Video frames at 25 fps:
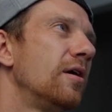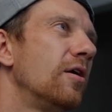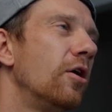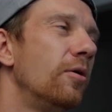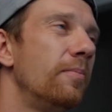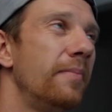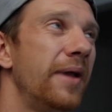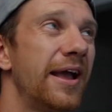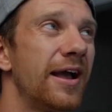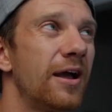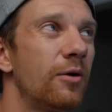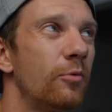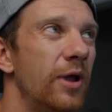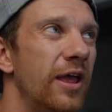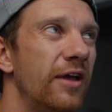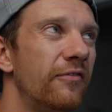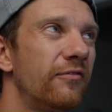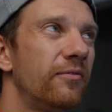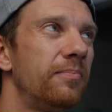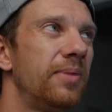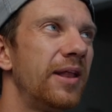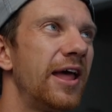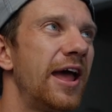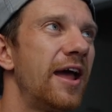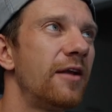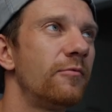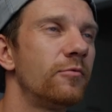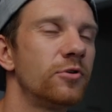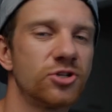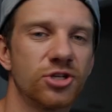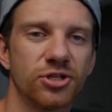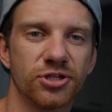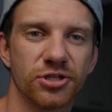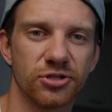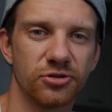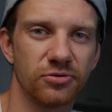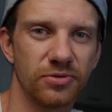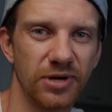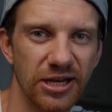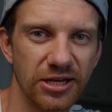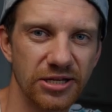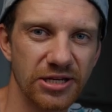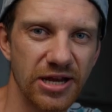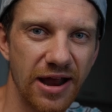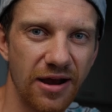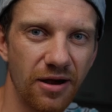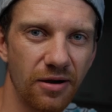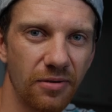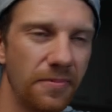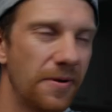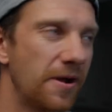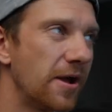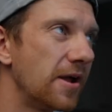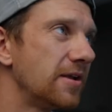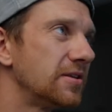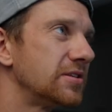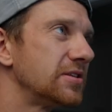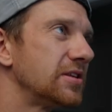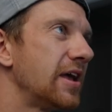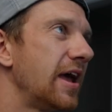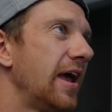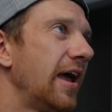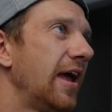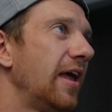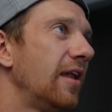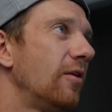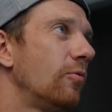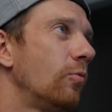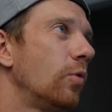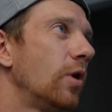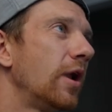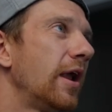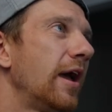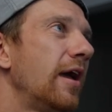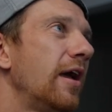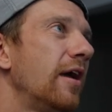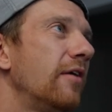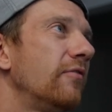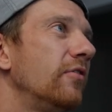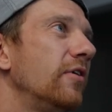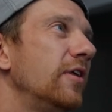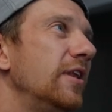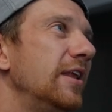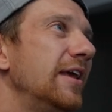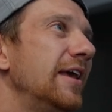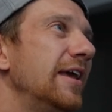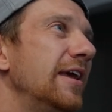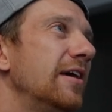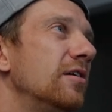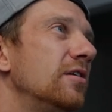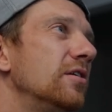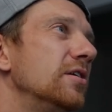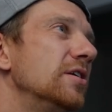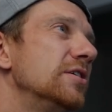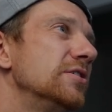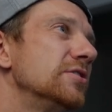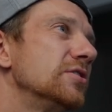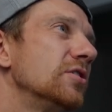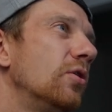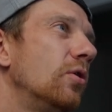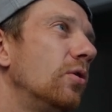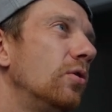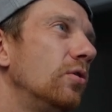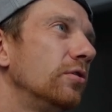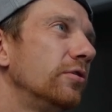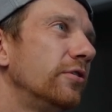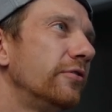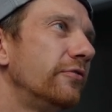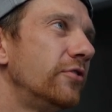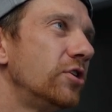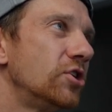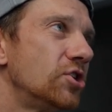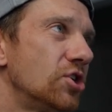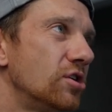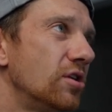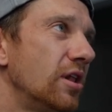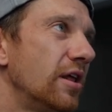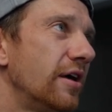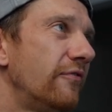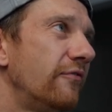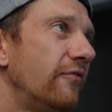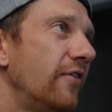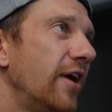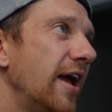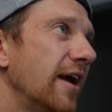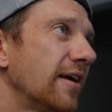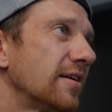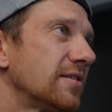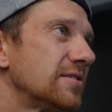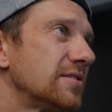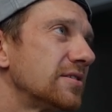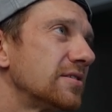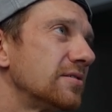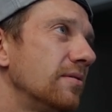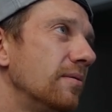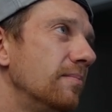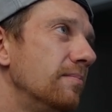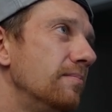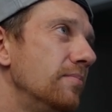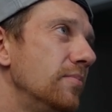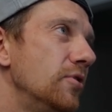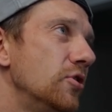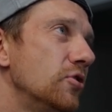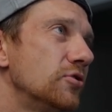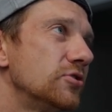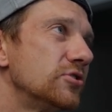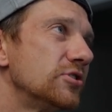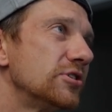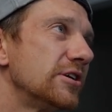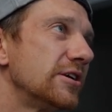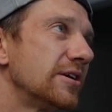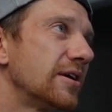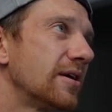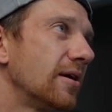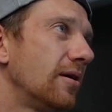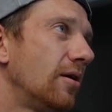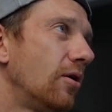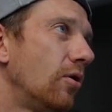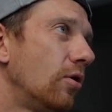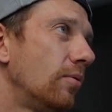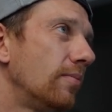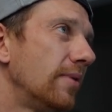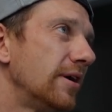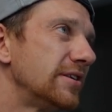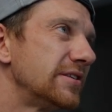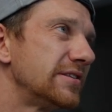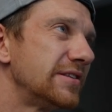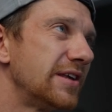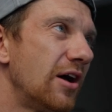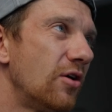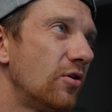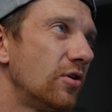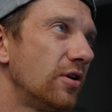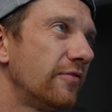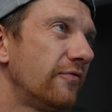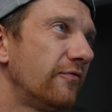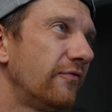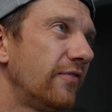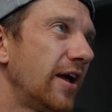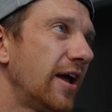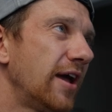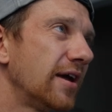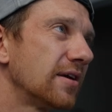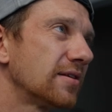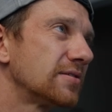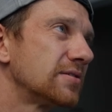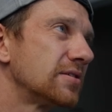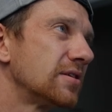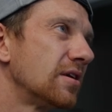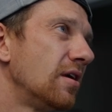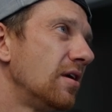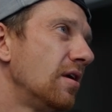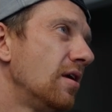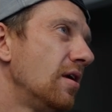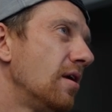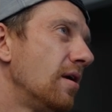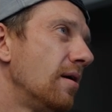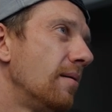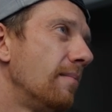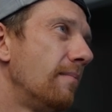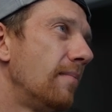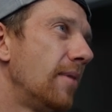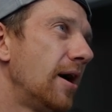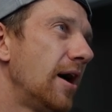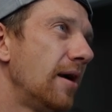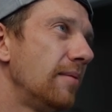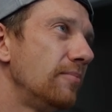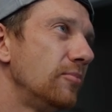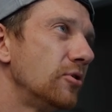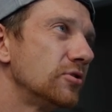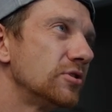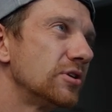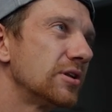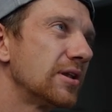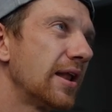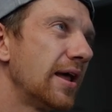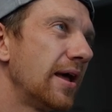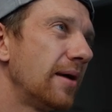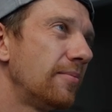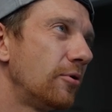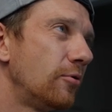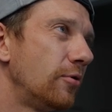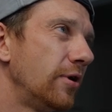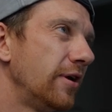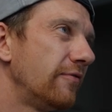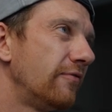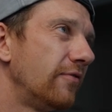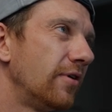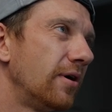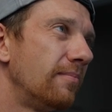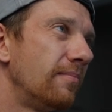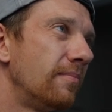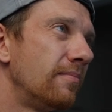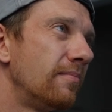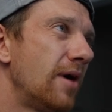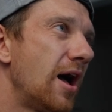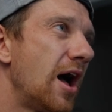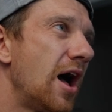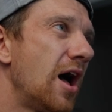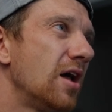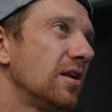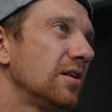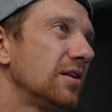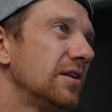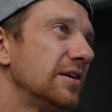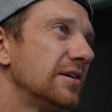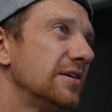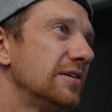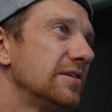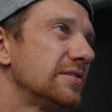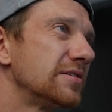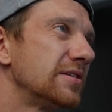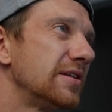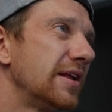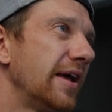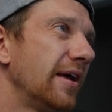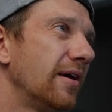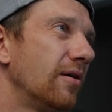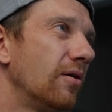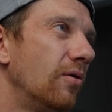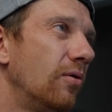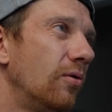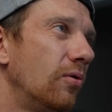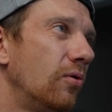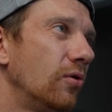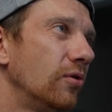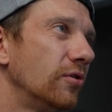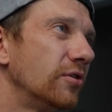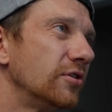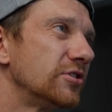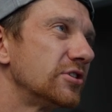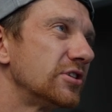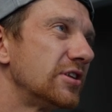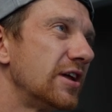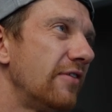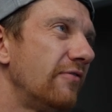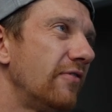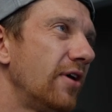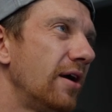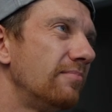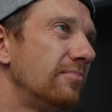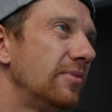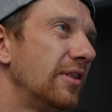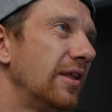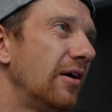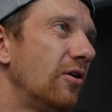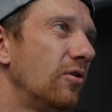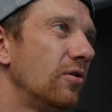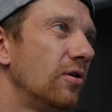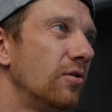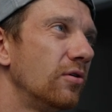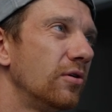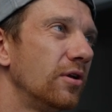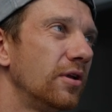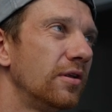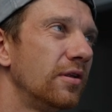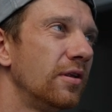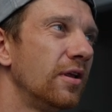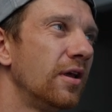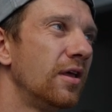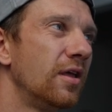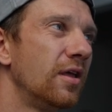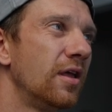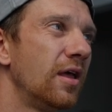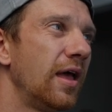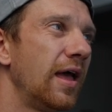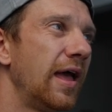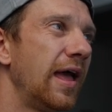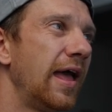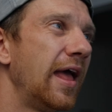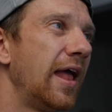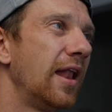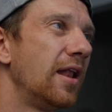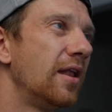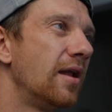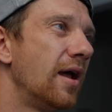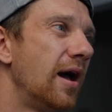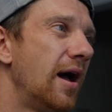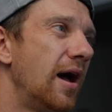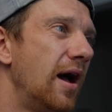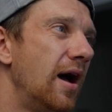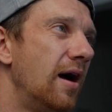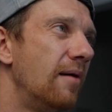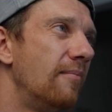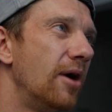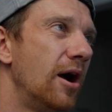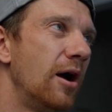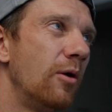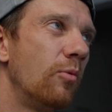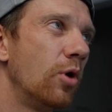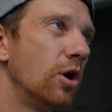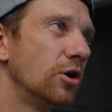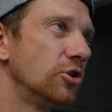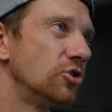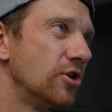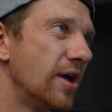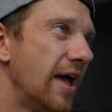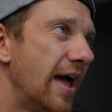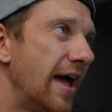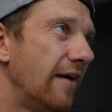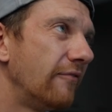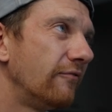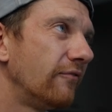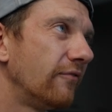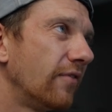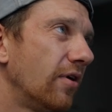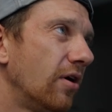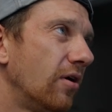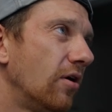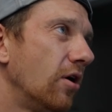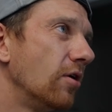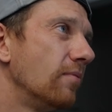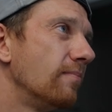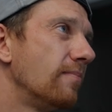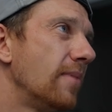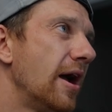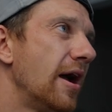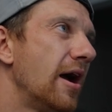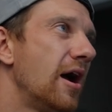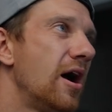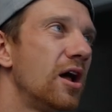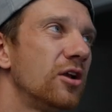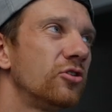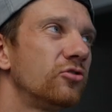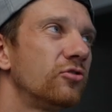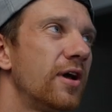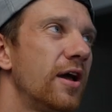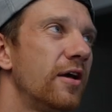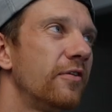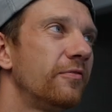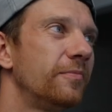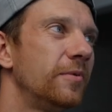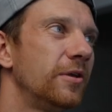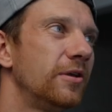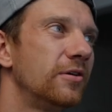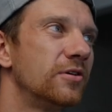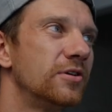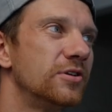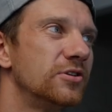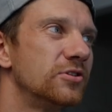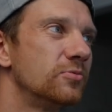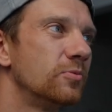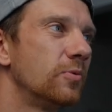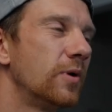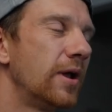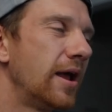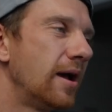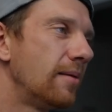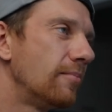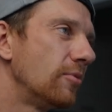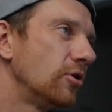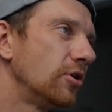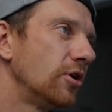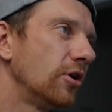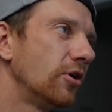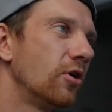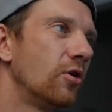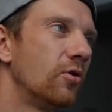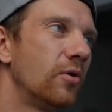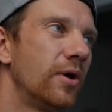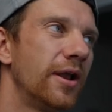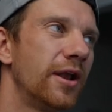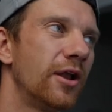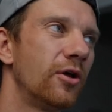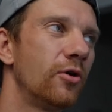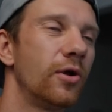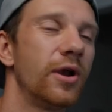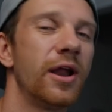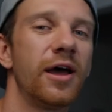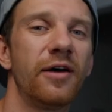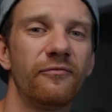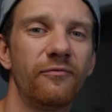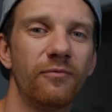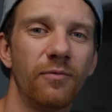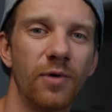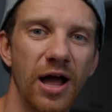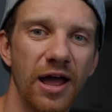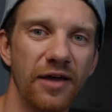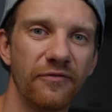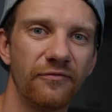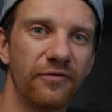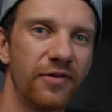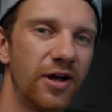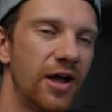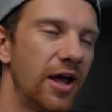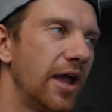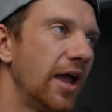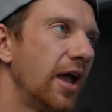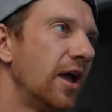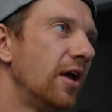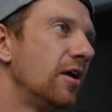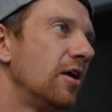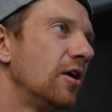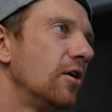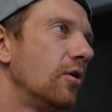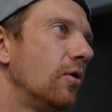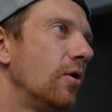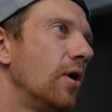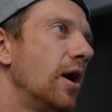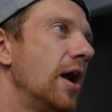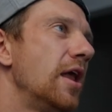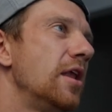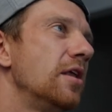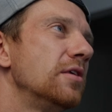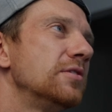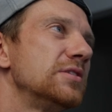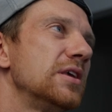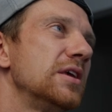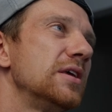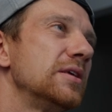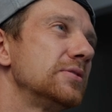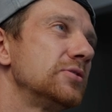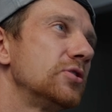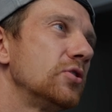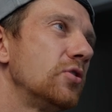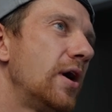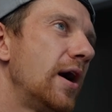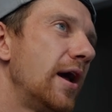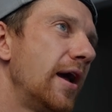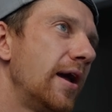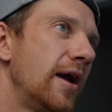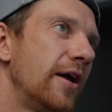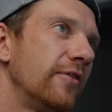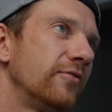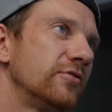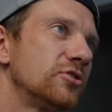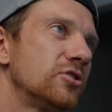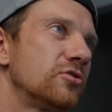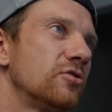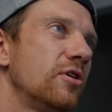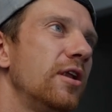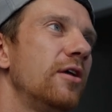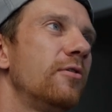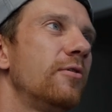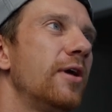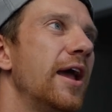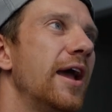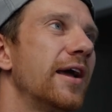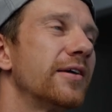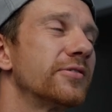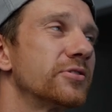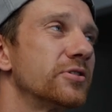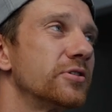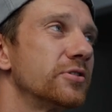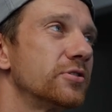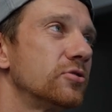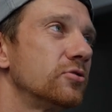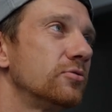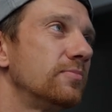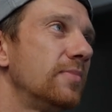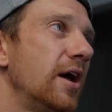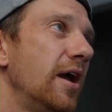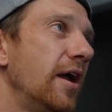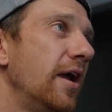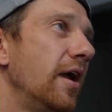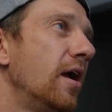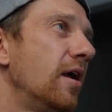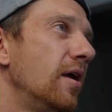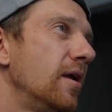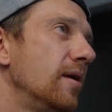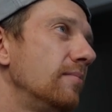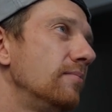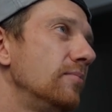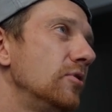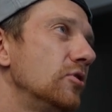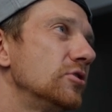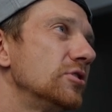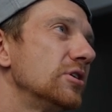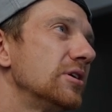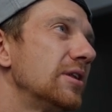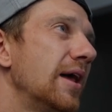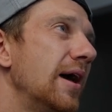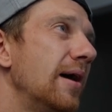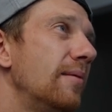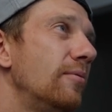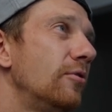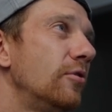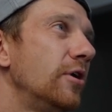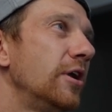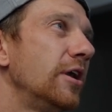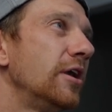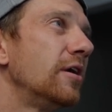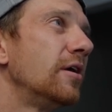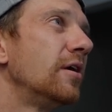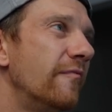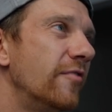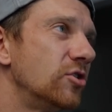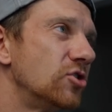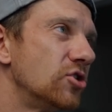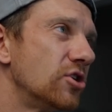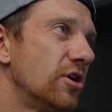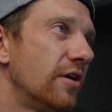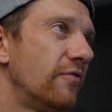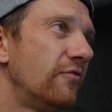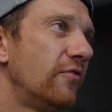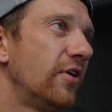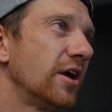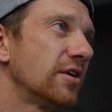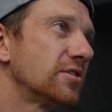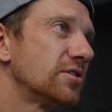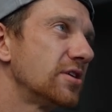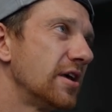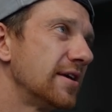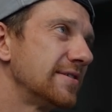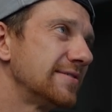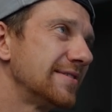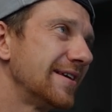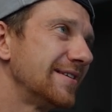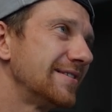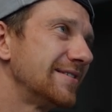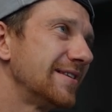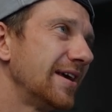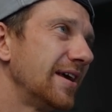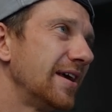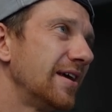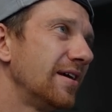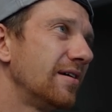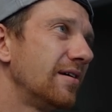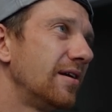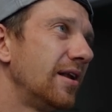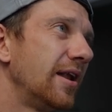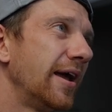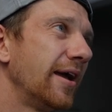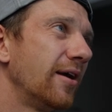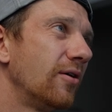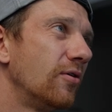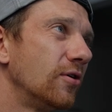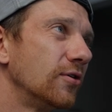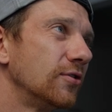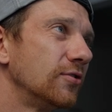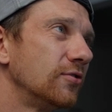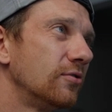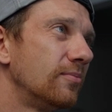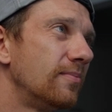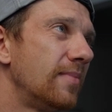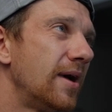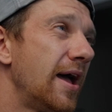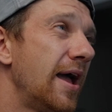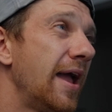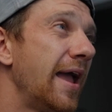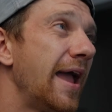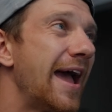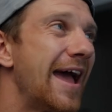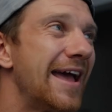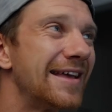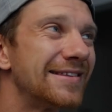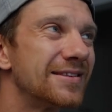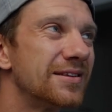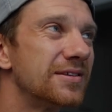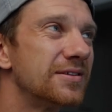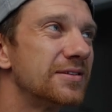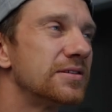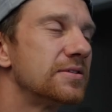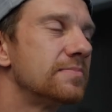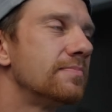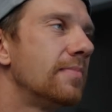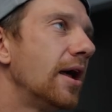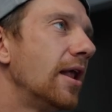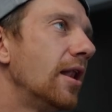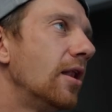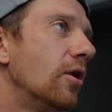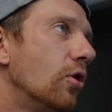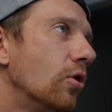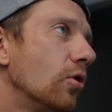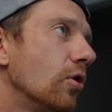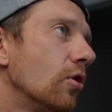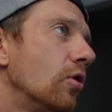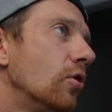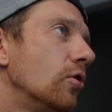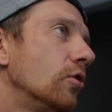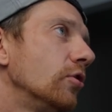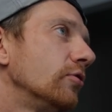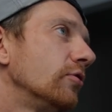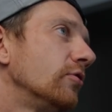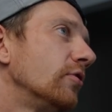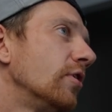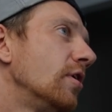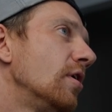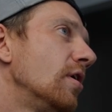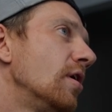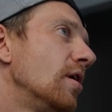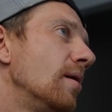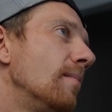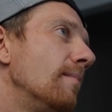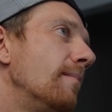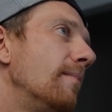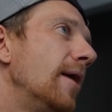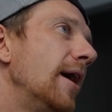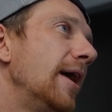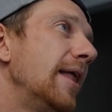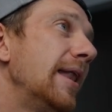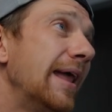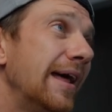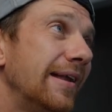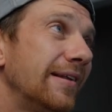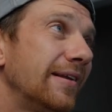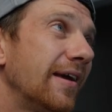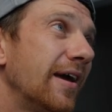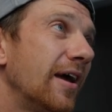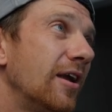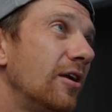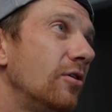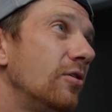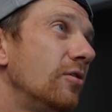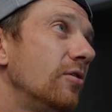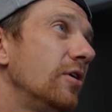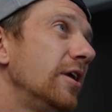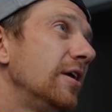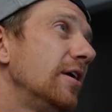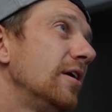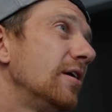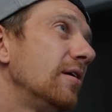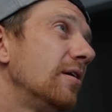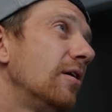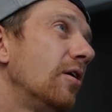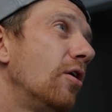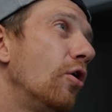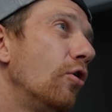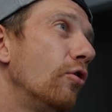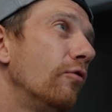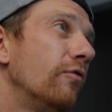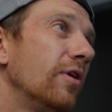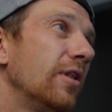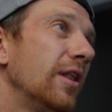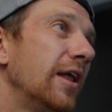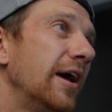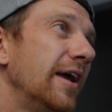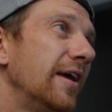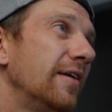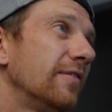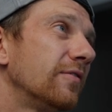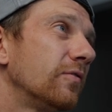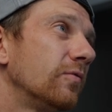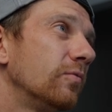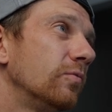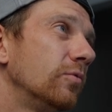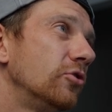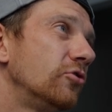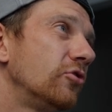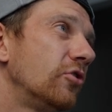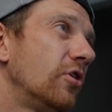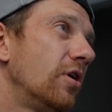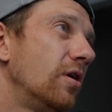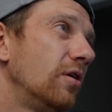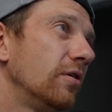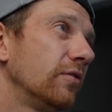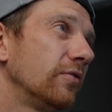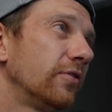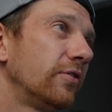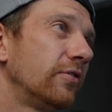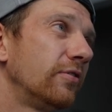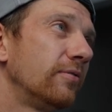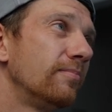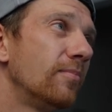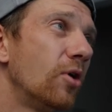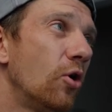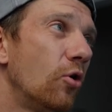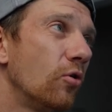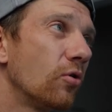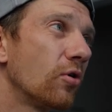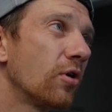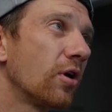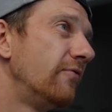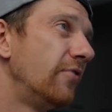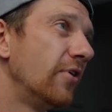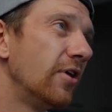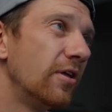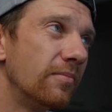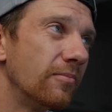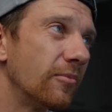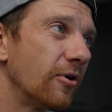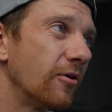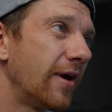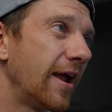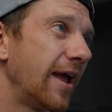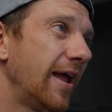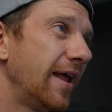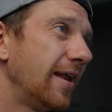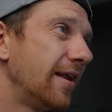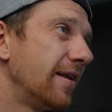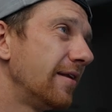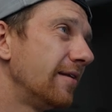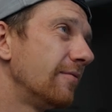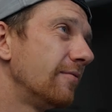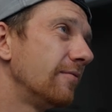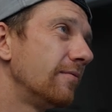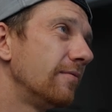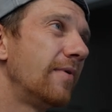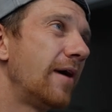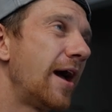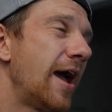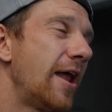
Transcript: On Mega, we have a plan which is 3 terabytes, and what I have in here is all the visual effects, music, all my sound effects, my music library from ARTLIST, like all the stuff I'm downloaded and I want to have on my hard drive, because when I'm on the go, I don't have Wi-Fi or anything, so I have straight away access to my music library, visual effects, as I say, like also my assets, my logos, my LUT gallery overlays, which are smoke, film grain.